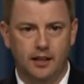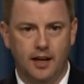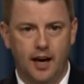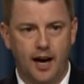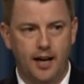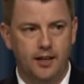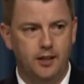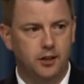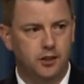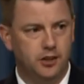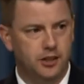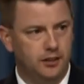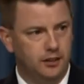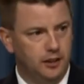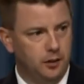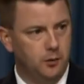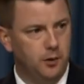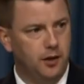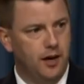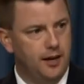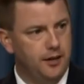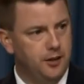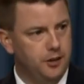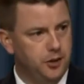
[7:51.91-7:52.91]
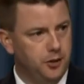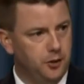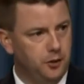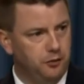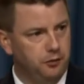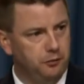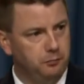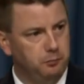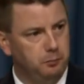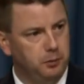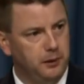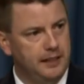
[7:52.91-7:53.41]
liquid hydrogen will
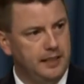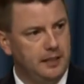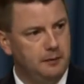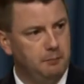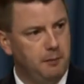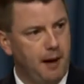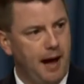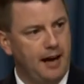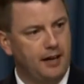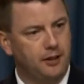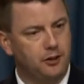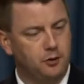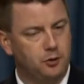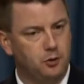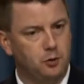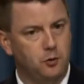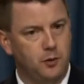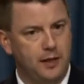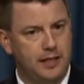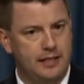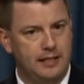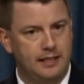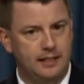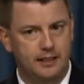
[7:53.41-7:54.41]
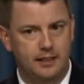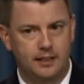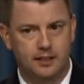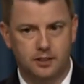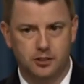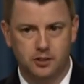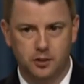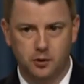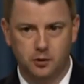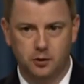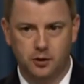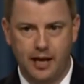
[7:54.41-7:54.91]
bleed back through into
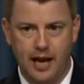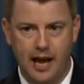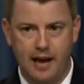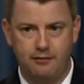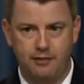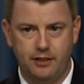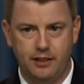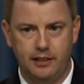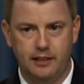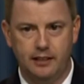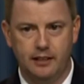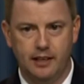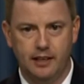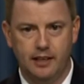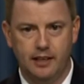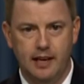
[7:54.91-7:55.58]
this little cavity,